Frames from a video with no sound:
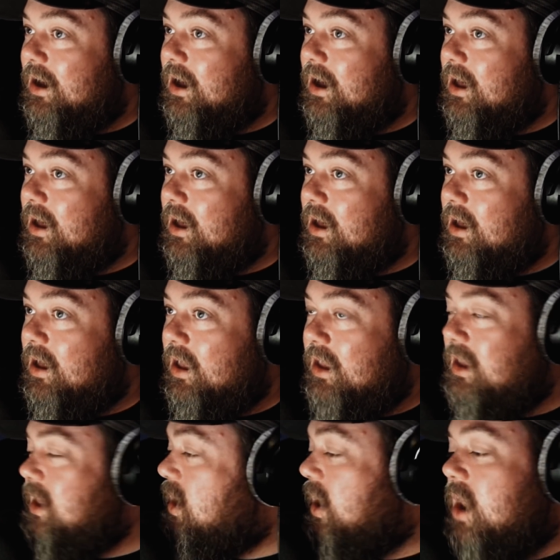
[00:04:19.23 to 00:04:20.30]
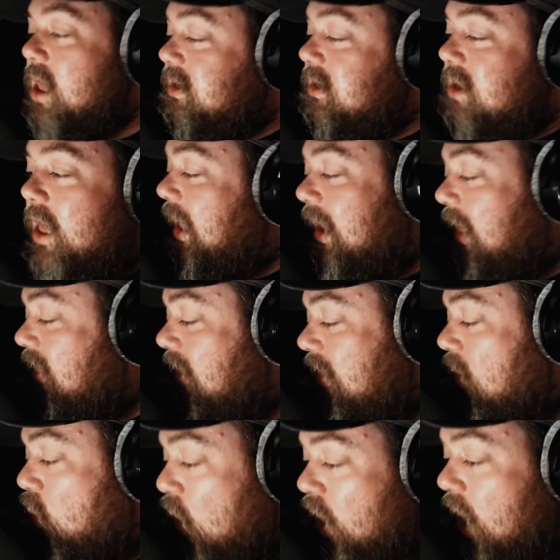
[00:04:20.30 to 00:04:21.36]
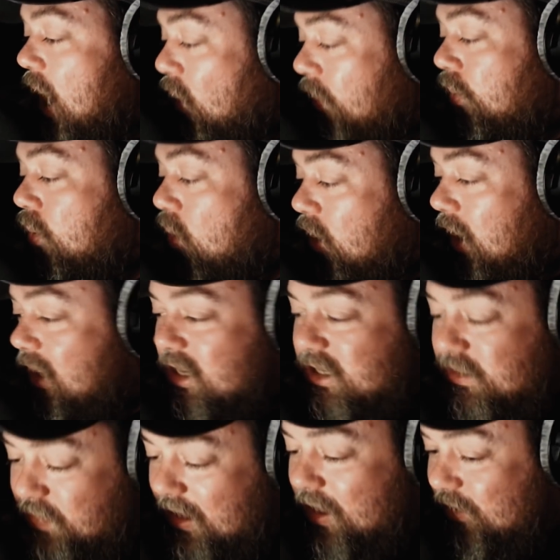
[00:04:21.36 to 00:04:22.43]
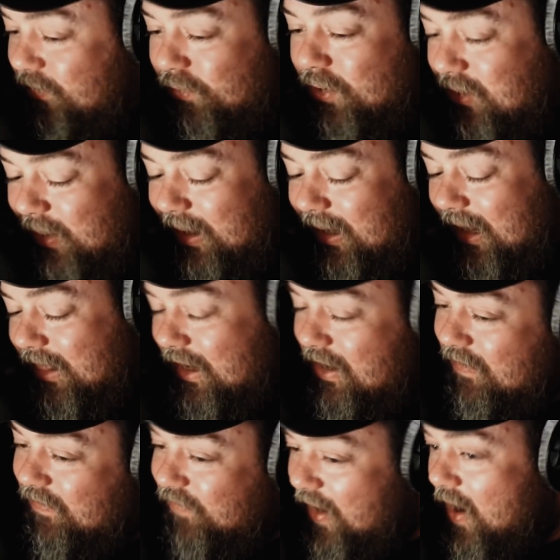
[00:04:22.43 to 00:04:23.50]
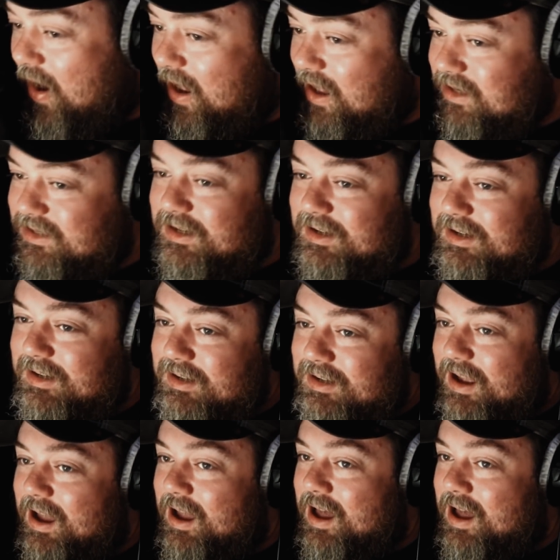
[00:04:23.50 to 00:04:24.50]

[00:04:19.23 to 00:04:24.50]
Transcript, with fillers: Uh, you know, and that's not like anything that we're not reporting is because we're doing anything nefarious.